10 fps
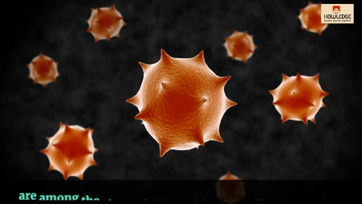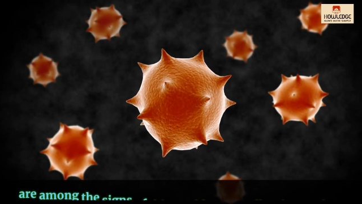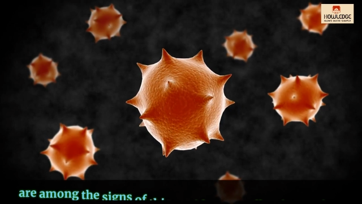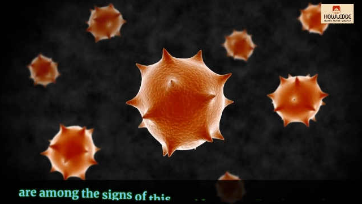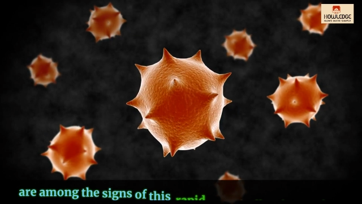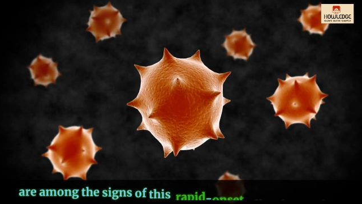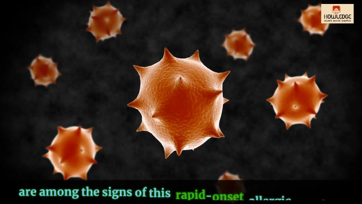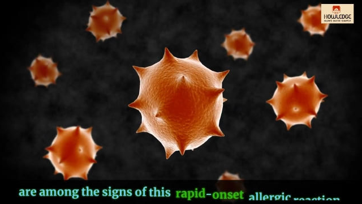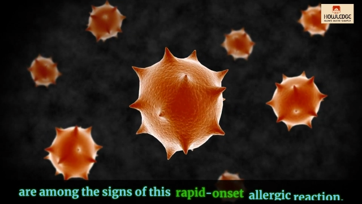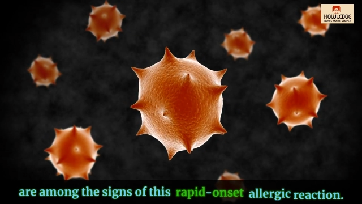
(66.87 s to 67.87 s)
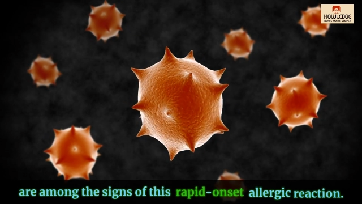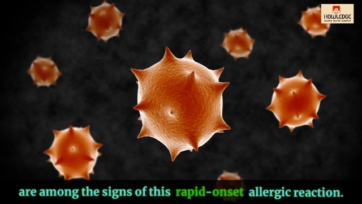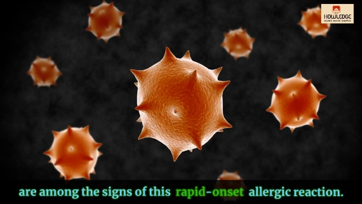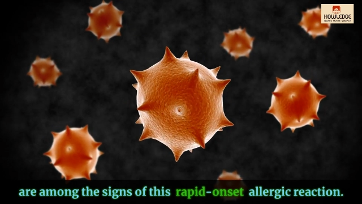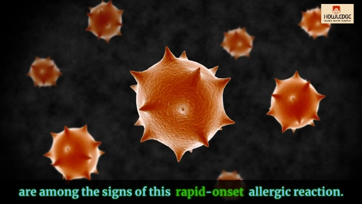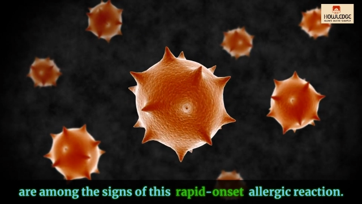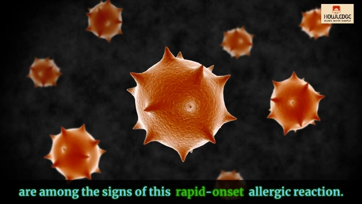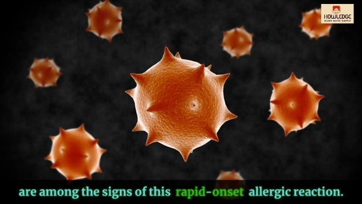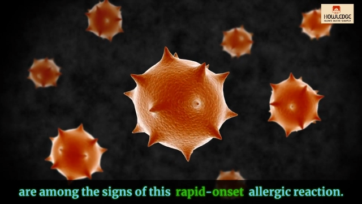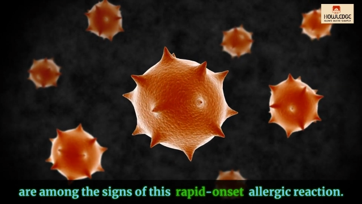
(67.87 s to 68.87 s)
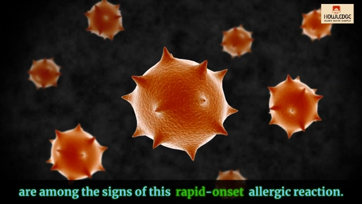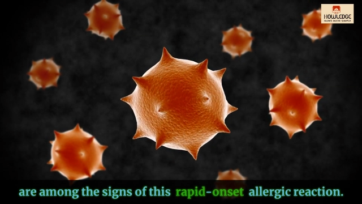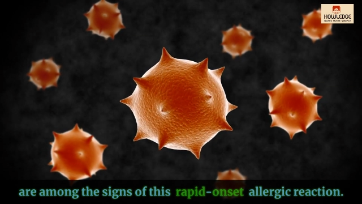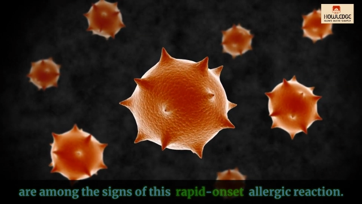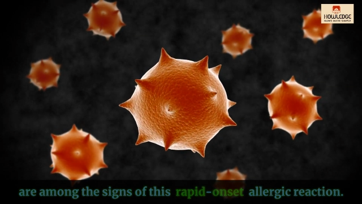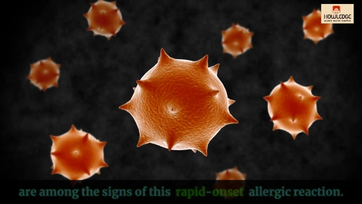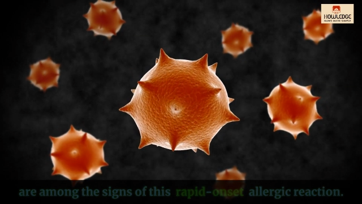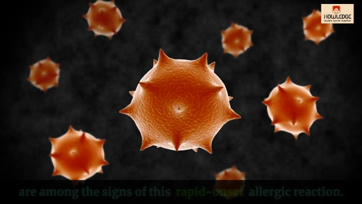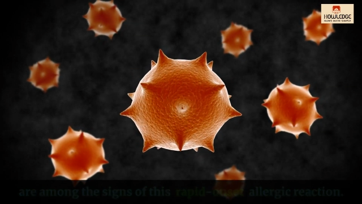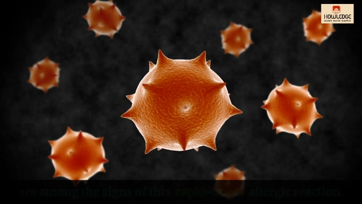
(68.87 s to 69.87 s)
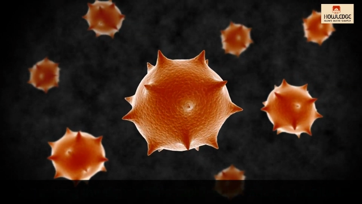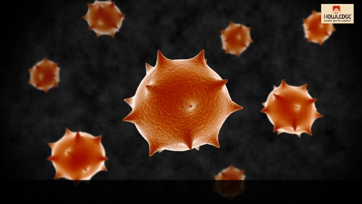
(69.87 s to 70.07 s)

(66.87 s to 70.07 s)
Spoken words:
[unreadable: no face in view]